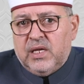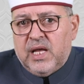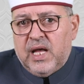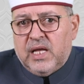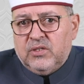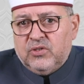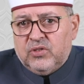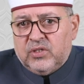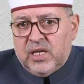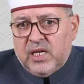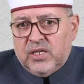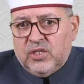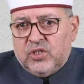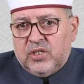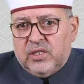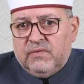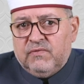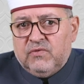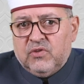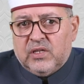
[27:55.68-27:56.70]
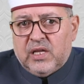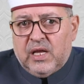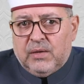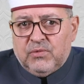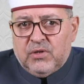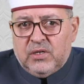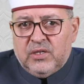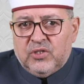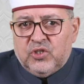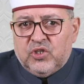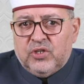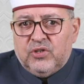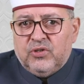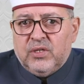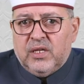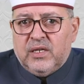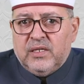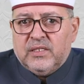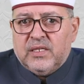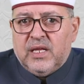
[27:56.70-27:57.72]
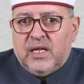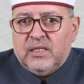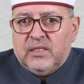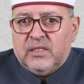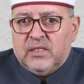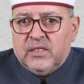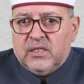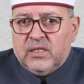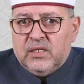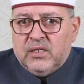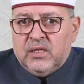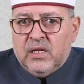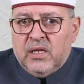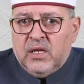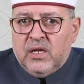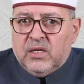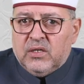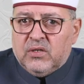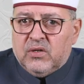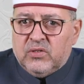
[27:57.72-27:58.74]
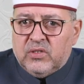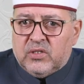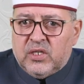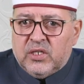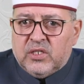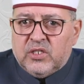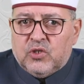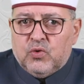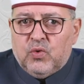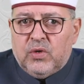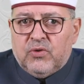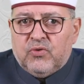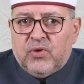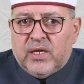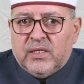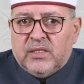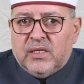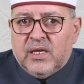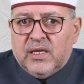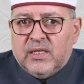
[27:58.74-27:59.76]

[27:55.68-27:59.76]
annotation, vocabulary journals, and contextual writing